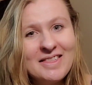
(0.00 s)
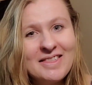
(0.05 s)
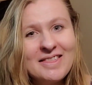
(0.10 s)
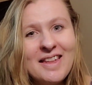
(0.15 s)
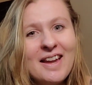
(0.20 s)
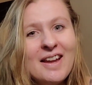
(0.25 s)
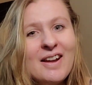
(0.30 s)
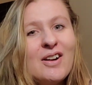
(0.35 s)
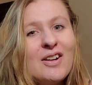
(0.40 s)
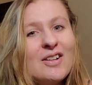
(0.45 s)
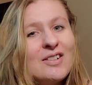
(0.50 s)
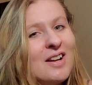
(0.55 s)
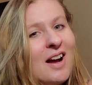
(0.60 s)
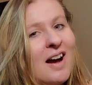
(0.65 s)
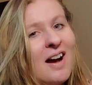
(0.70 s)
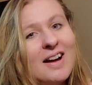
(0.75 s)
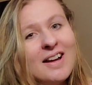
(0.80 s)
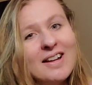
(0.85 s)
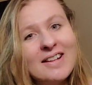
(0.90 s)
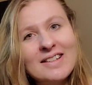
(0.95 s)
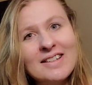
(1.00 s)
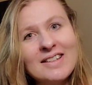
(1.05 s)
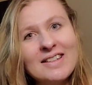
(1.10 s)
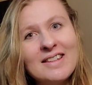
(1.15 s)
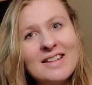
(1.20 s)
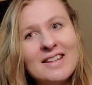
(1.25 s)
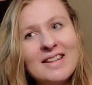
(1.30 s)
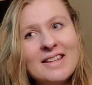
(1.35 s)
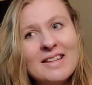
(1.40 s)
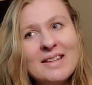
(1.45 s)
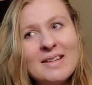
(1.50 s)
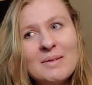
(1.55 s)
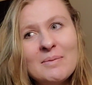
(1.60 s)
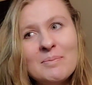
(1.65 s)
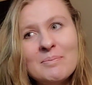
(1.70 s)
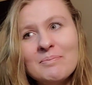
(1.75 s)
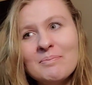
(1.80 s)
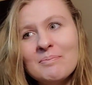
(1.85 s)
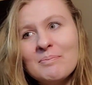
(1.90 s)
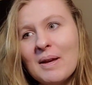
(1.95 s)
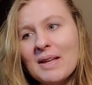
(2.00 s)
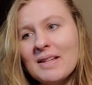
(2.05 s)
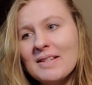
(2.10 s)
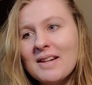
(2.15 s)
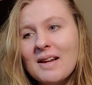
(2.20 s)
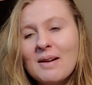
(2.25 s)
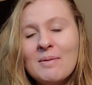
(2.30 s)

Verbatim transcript: They are not the best